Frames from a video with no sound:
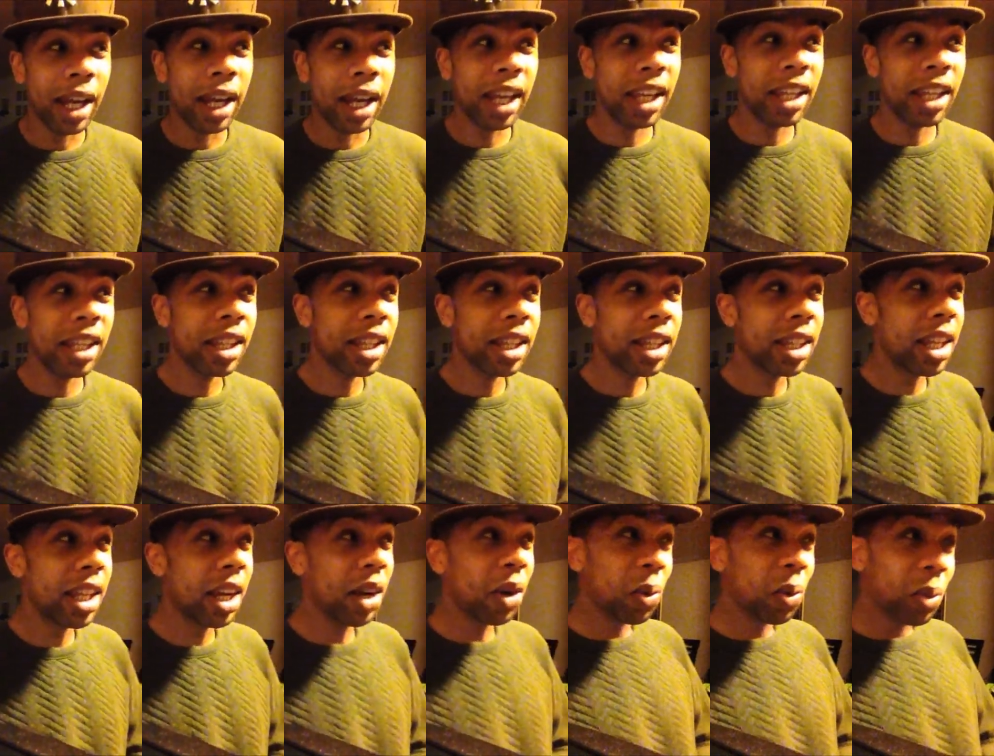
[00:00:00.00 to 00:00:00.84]

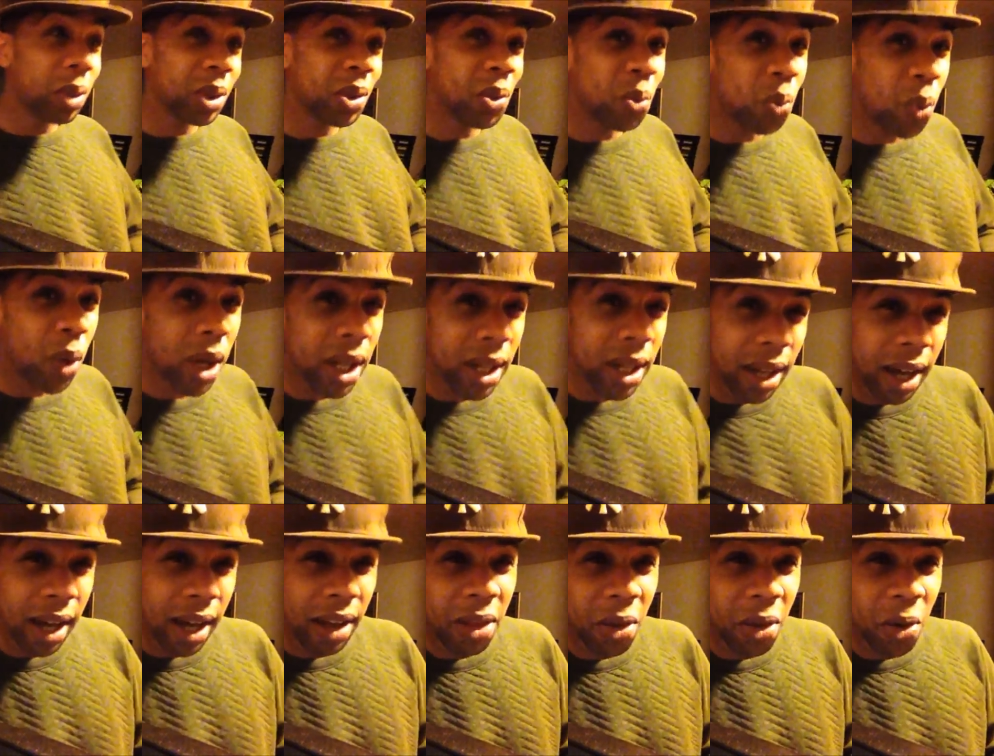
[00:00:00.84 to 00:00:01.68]
And there was one
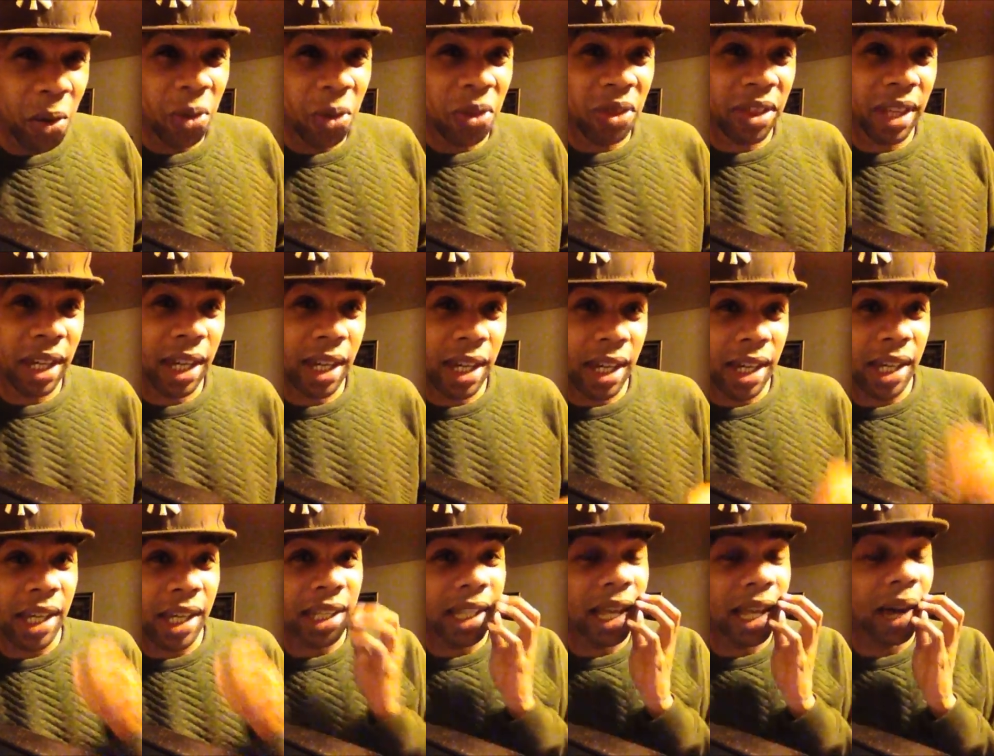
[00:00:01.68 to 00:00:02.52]
other
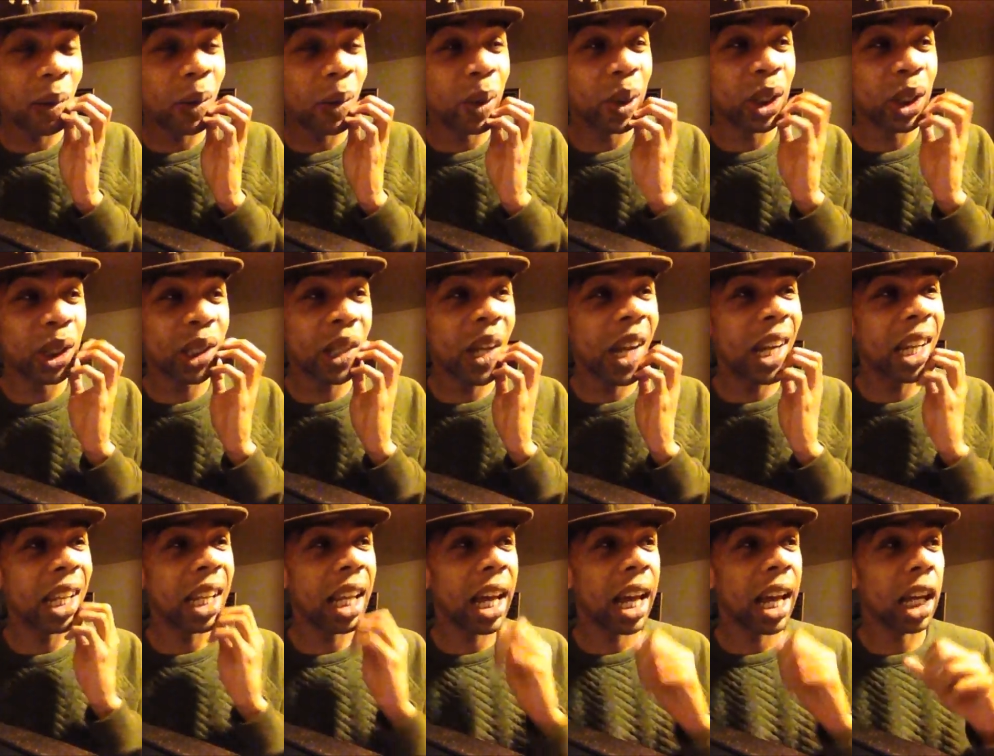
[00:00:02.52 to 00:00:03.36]
thing that was just
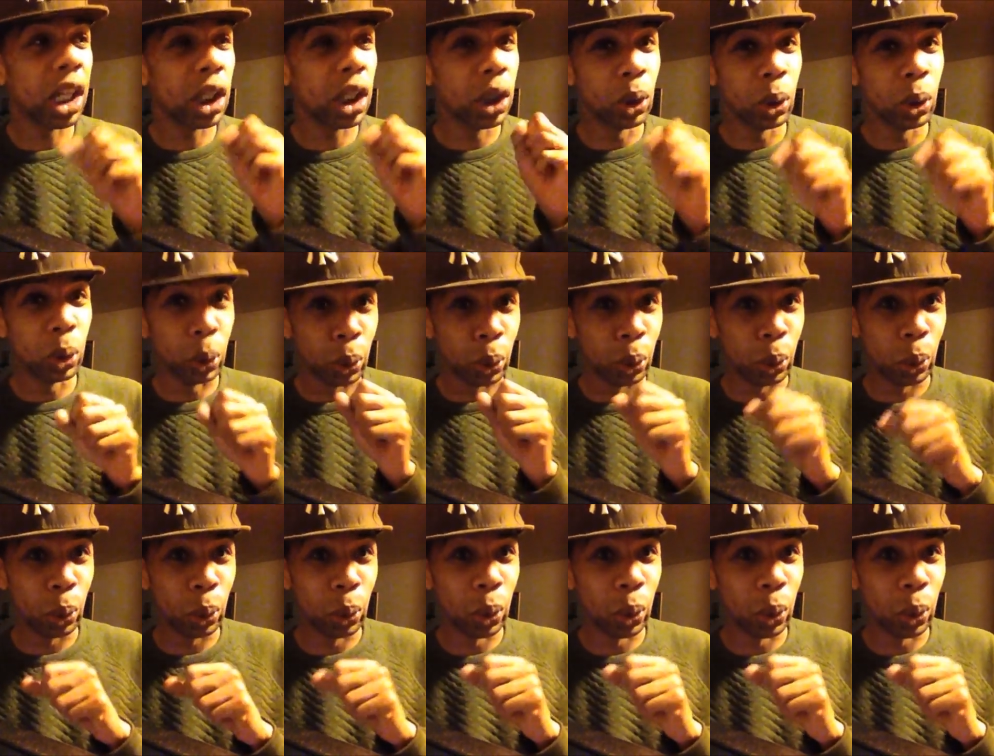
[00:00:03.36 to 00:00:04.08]
kind of like, ooh.